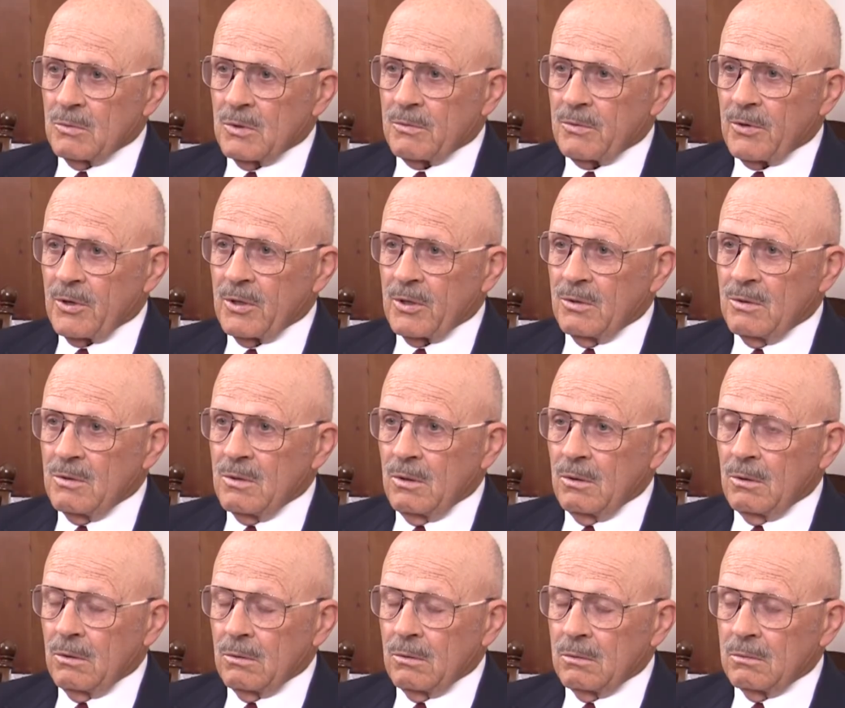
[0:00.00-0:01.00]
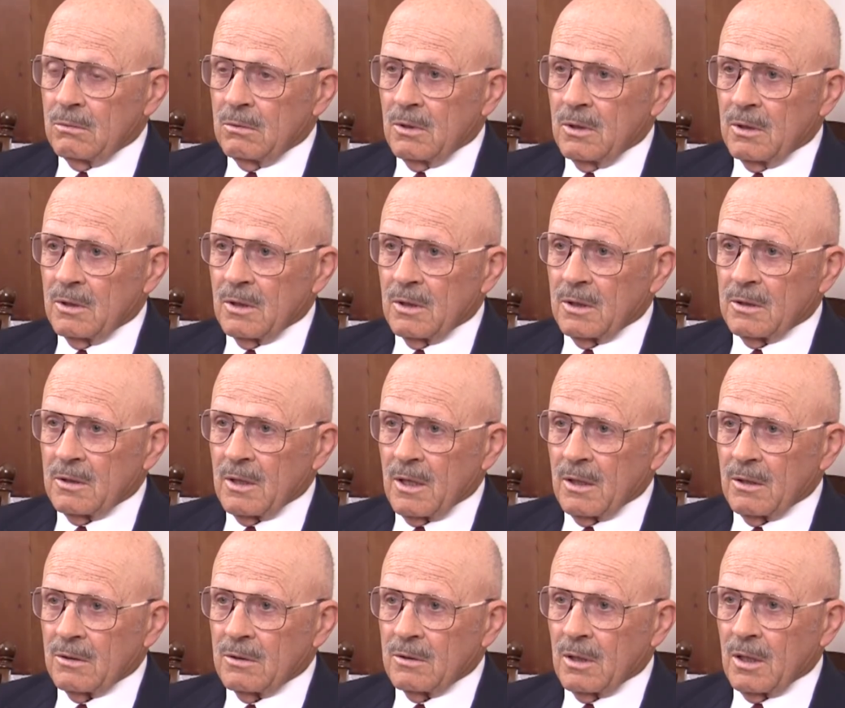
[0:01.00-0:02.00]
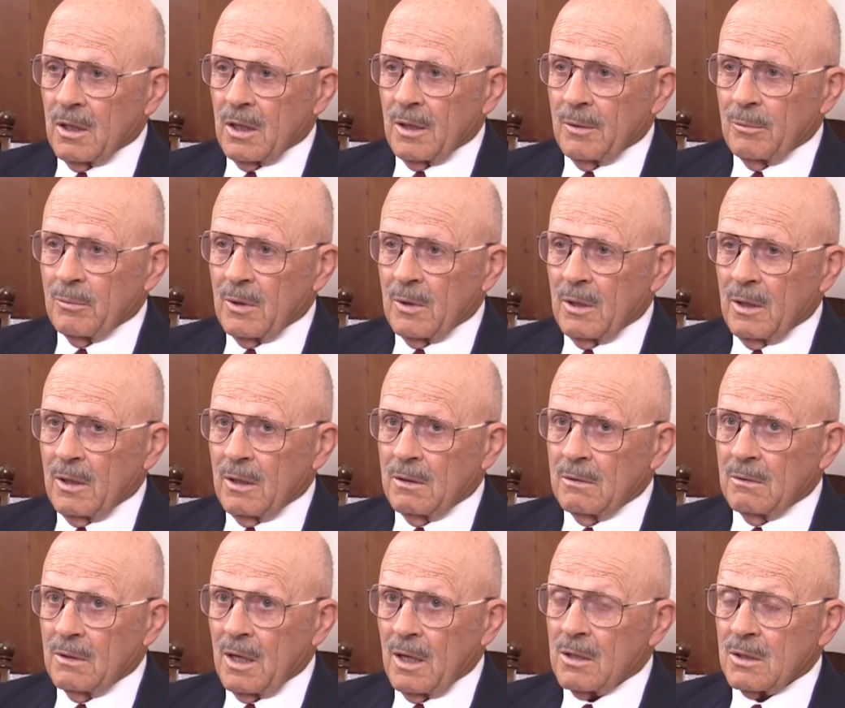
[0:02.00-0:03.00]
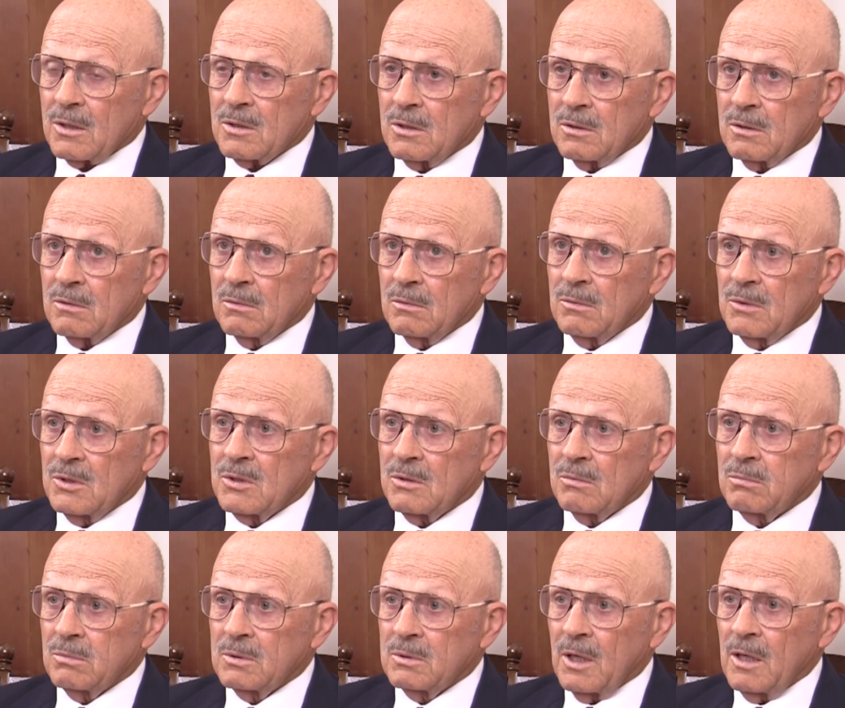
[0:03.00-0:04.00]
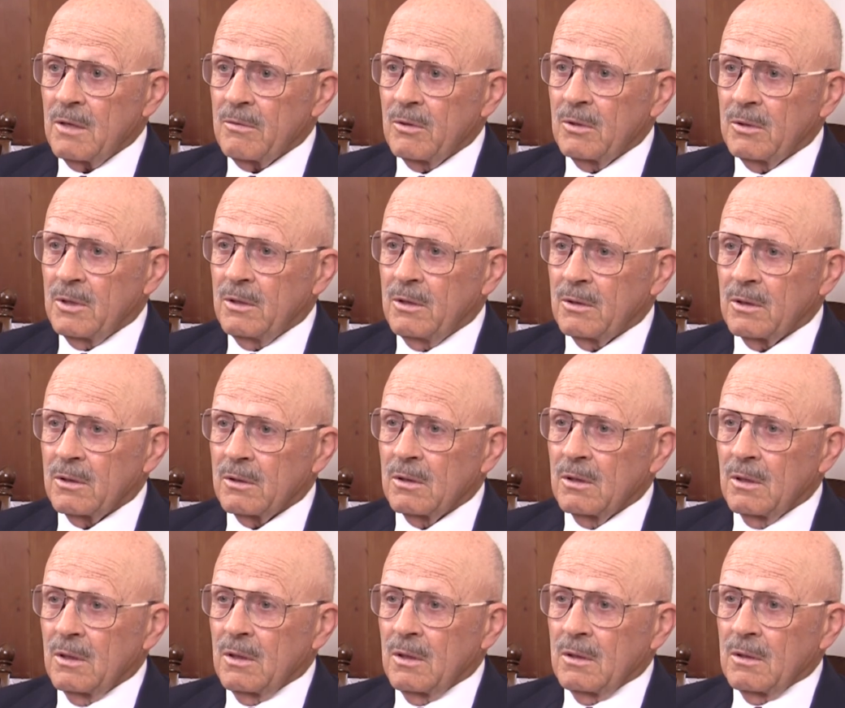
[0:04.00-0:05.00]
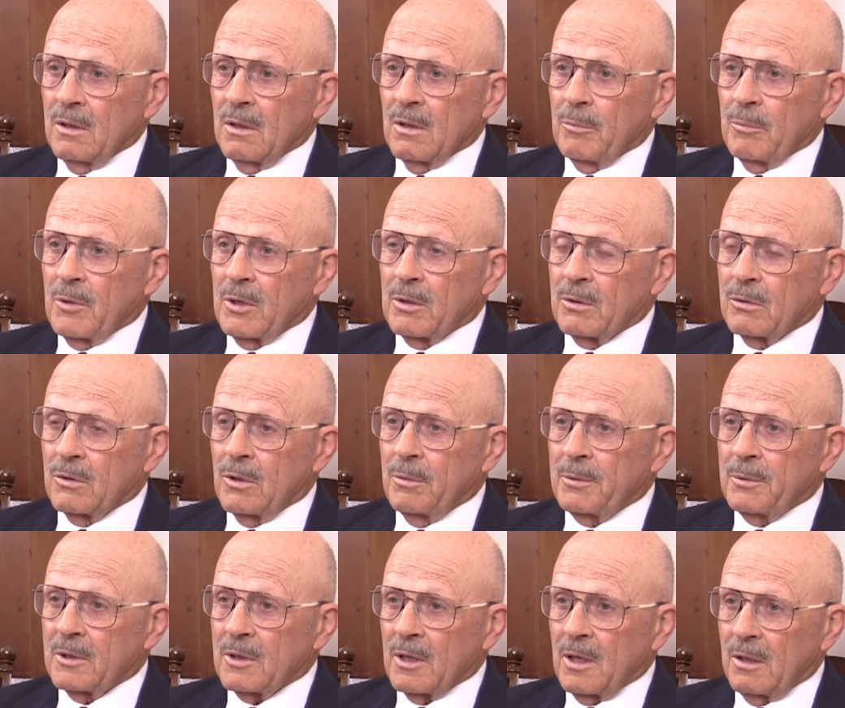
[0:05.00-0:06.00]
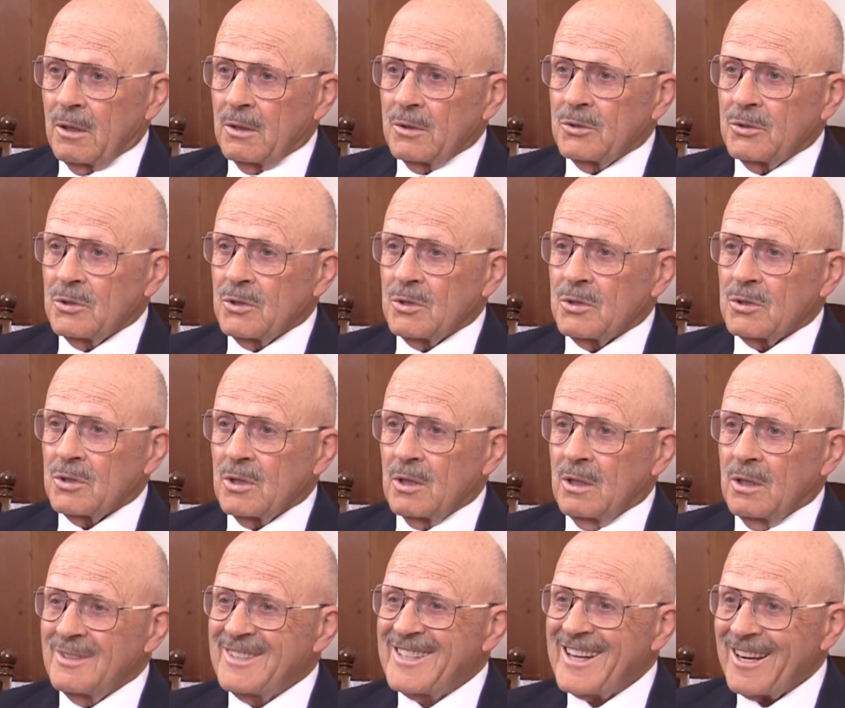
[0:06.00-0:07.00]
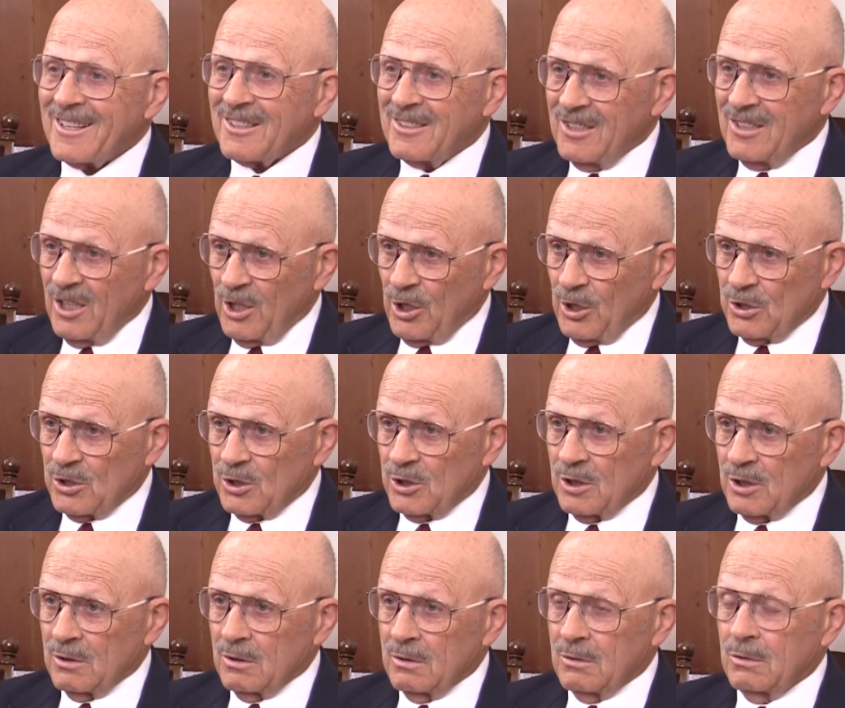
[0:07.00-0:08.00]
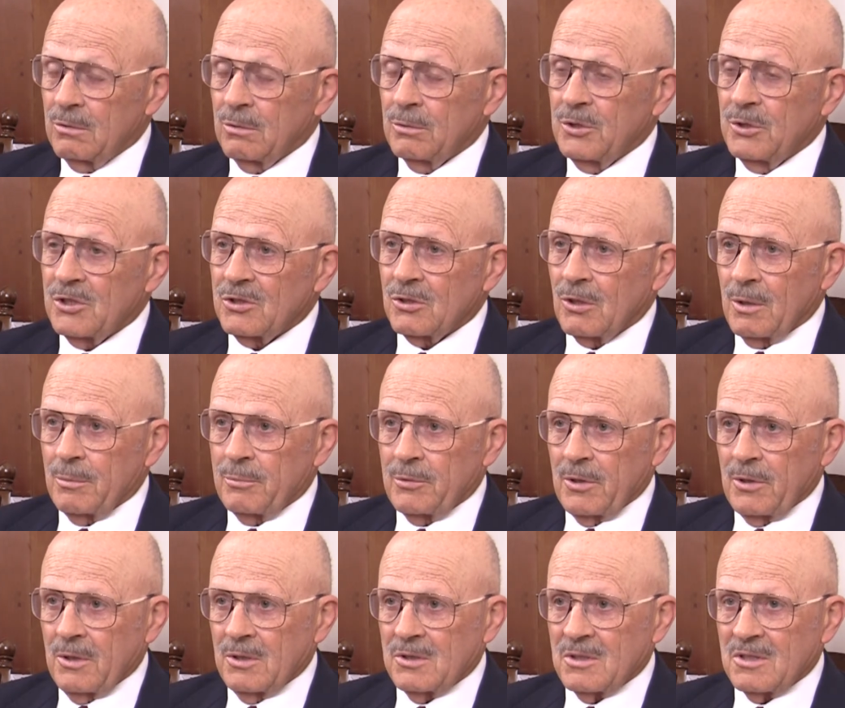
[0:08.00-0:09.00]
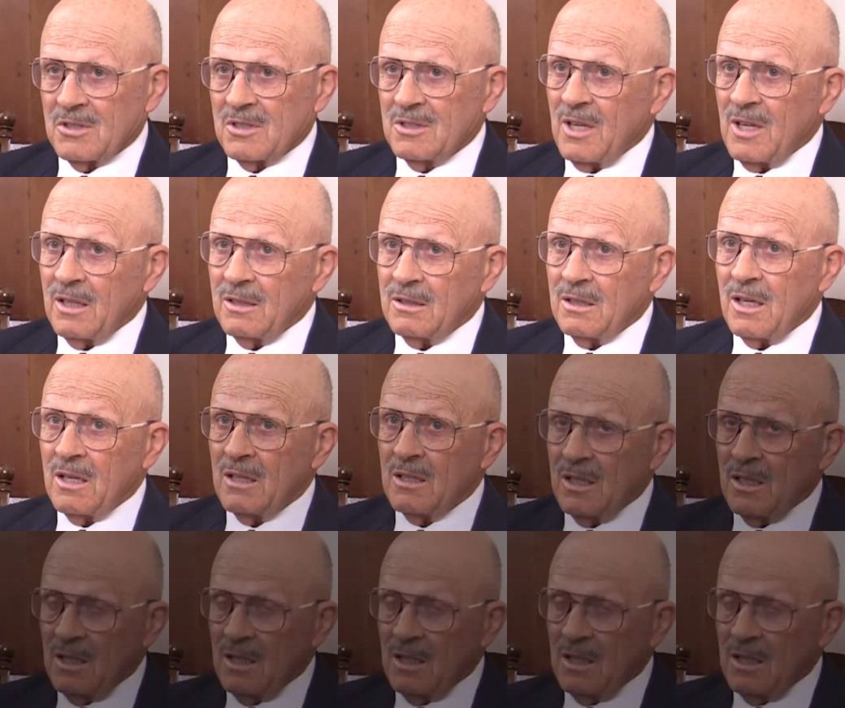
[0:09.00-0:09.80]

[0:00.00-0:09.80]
was very new at that time, and Knox was kind of a leader among a group of colleges in techniques to restore prairies. It's not that